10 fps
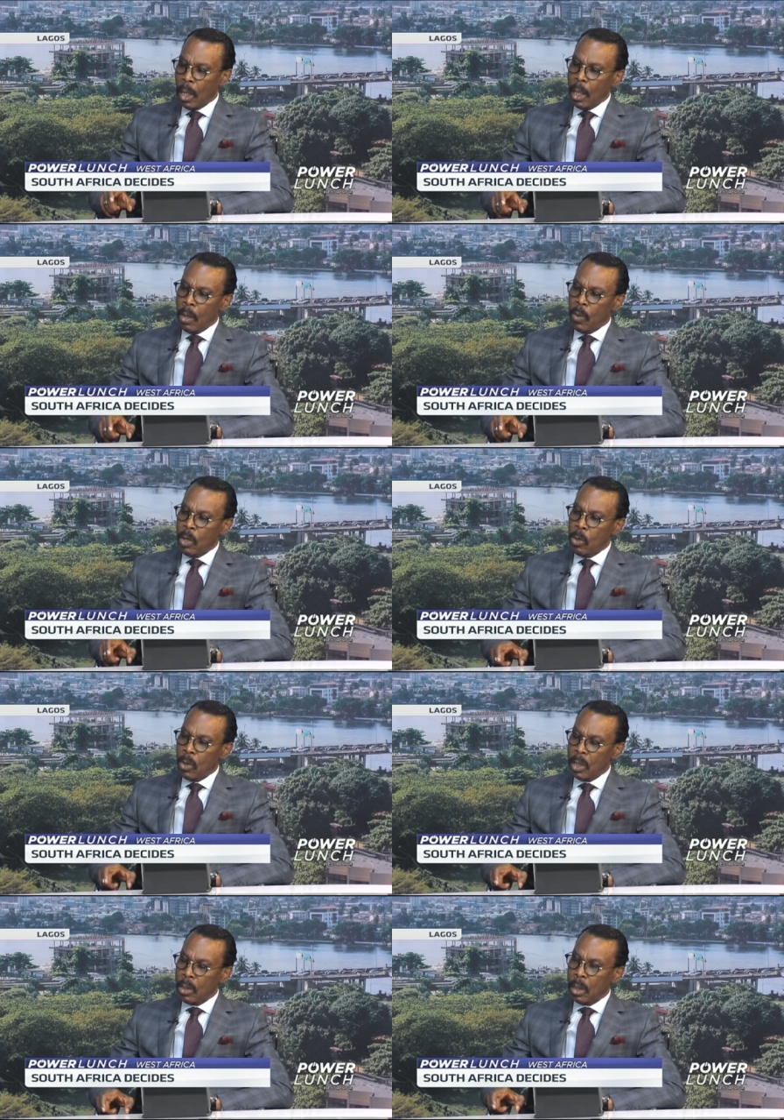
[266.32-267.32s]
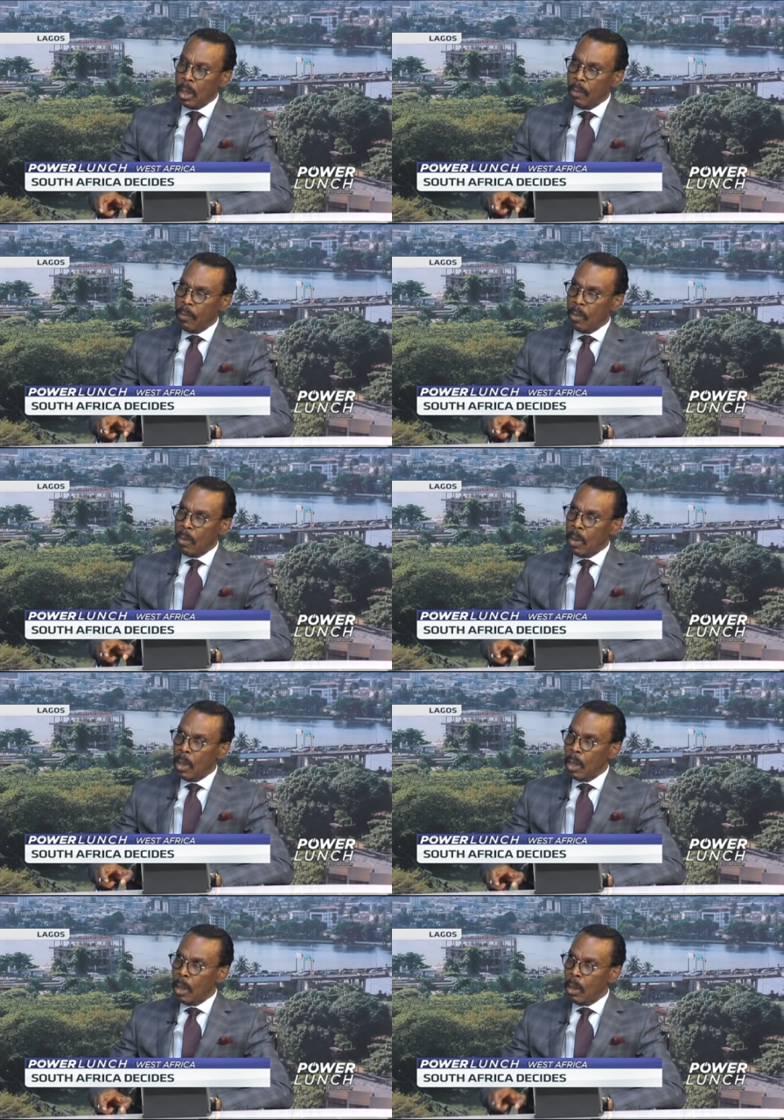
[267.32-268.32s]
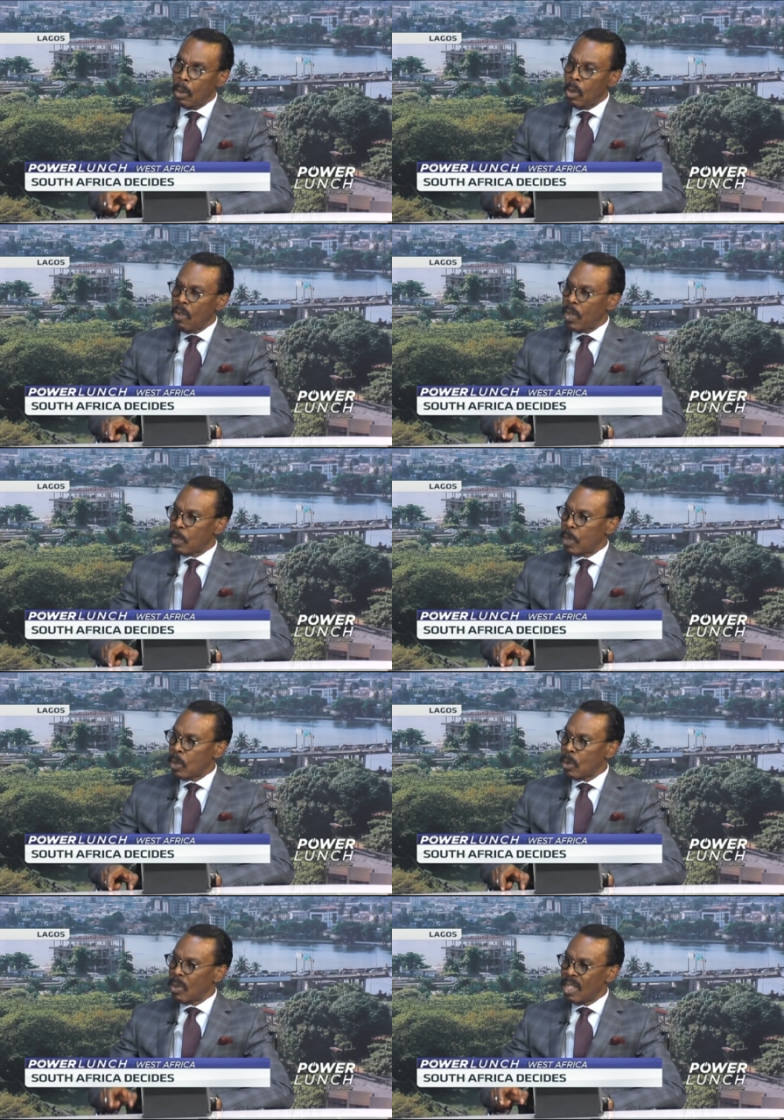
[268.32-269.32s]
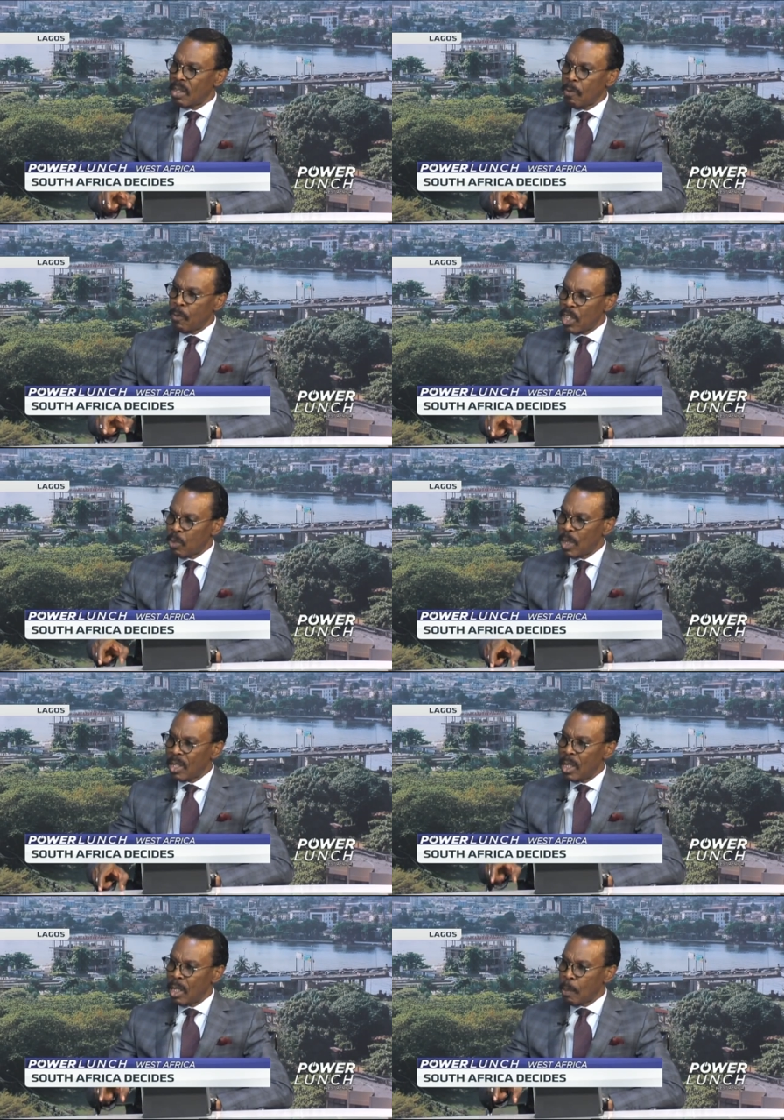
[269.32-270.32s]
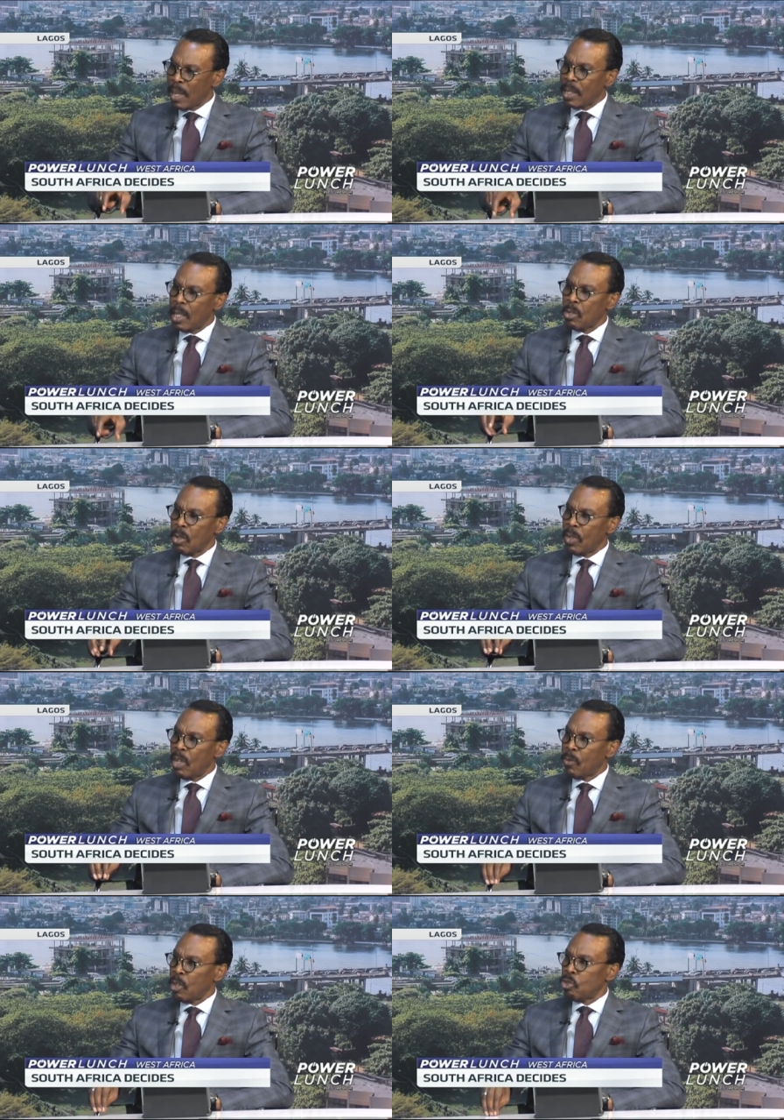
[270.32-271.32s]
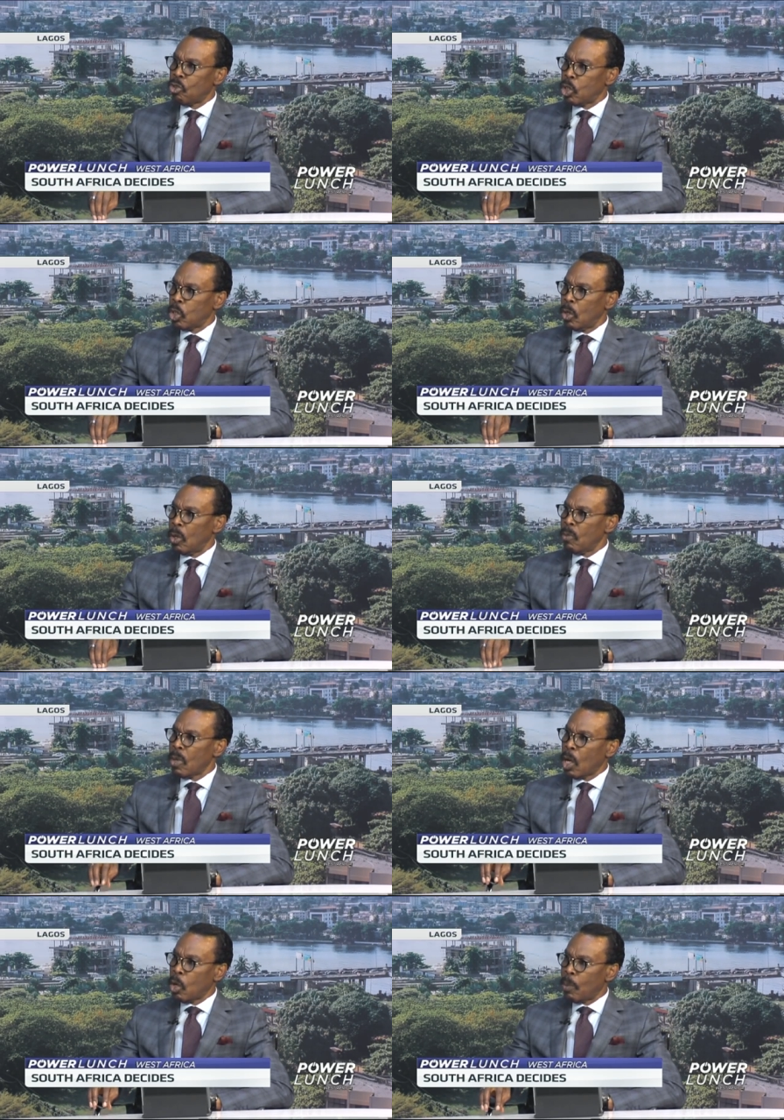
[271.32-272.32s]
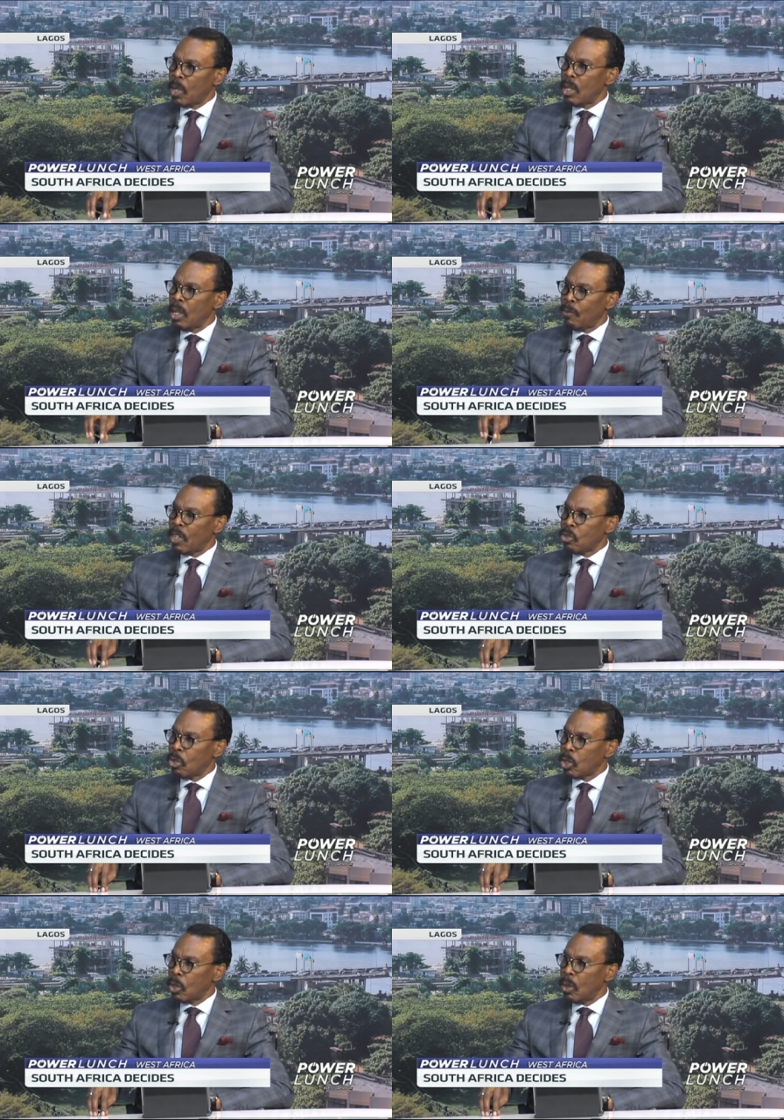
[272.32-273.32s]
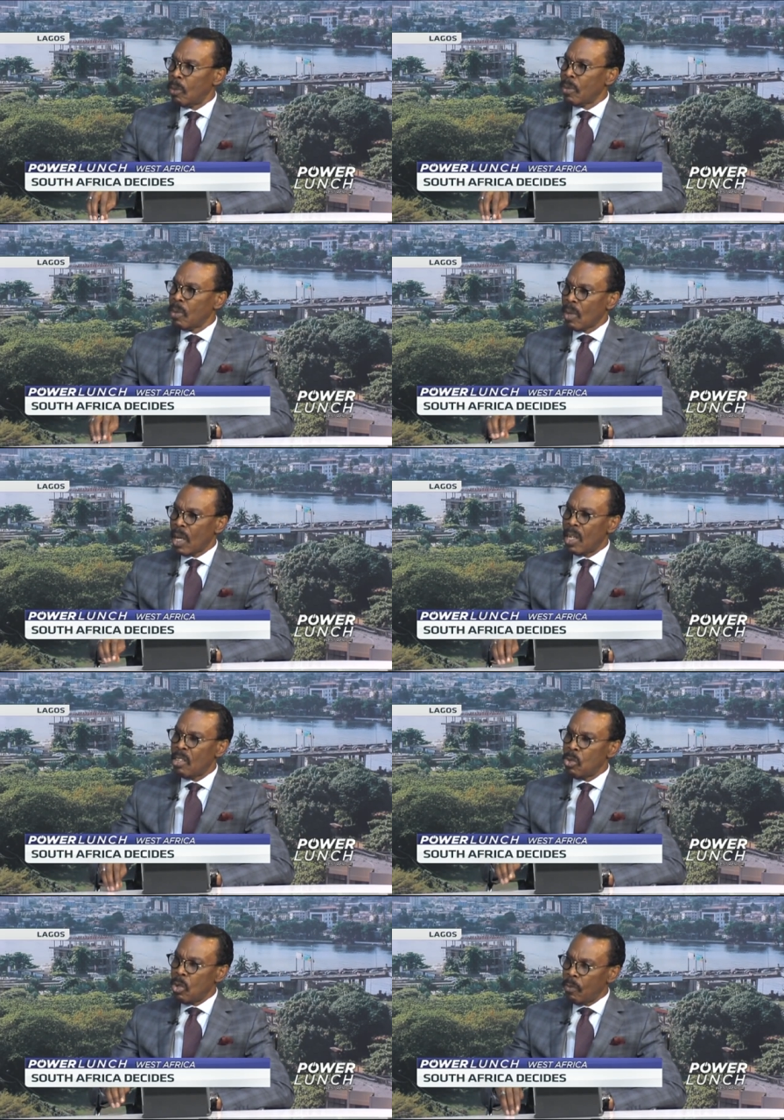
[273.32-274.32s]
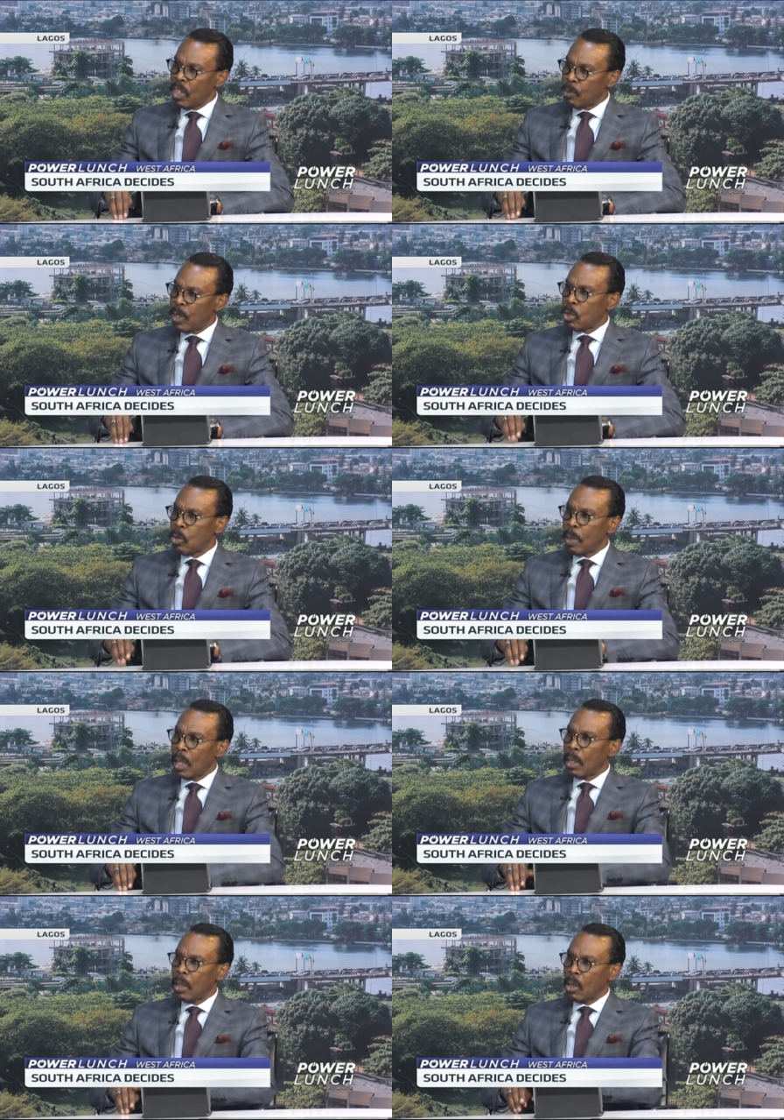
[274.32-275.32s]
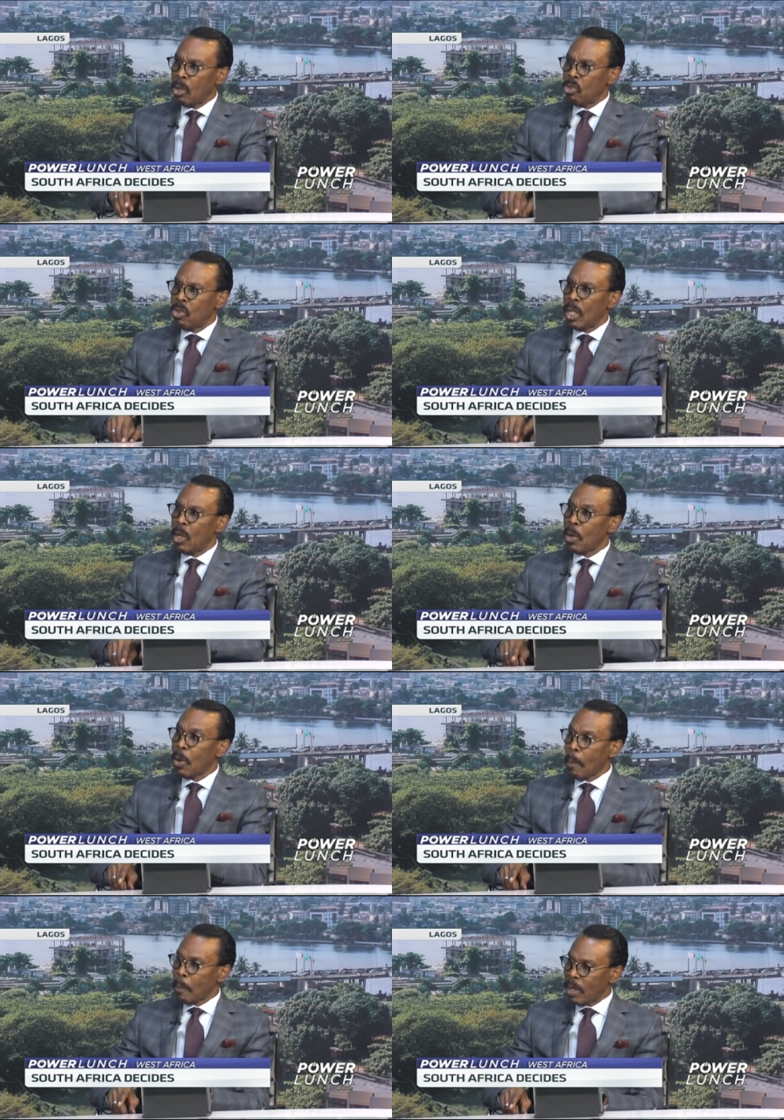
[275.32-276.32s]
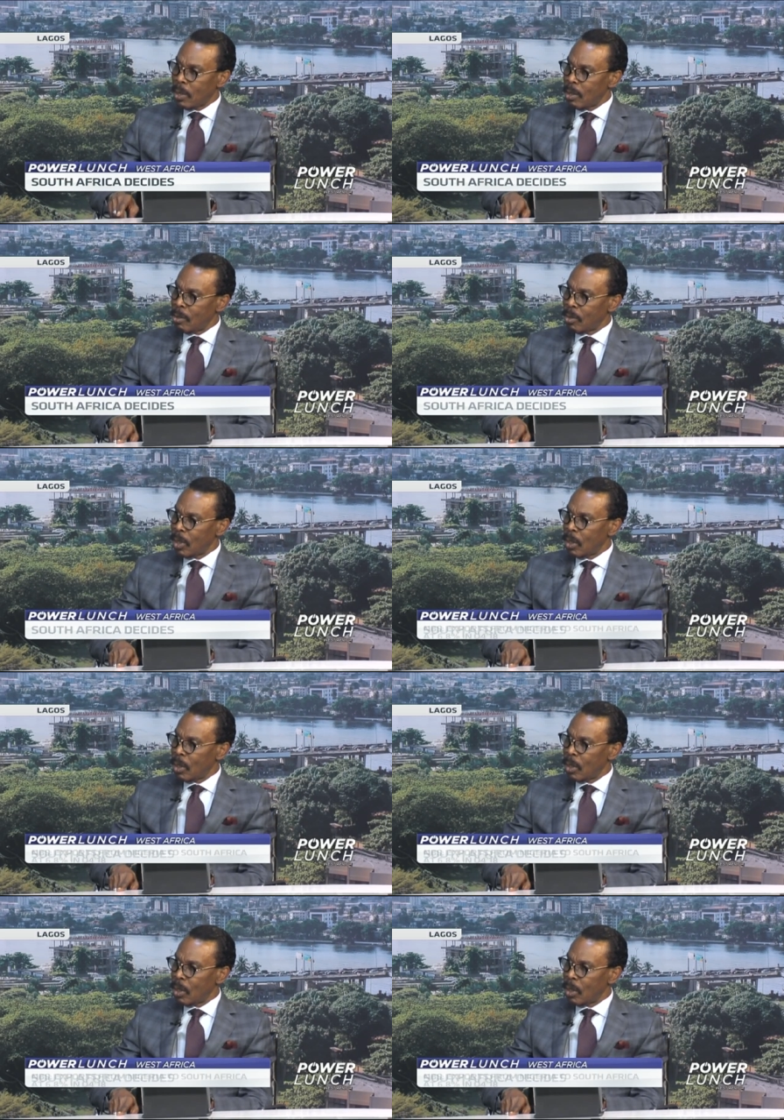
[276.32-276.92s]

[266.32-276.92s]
And when you look at the low investment. There's investment in the maintenance of the infrastructure and upgrading the infrastructure, and there's new investment to make the country competitive.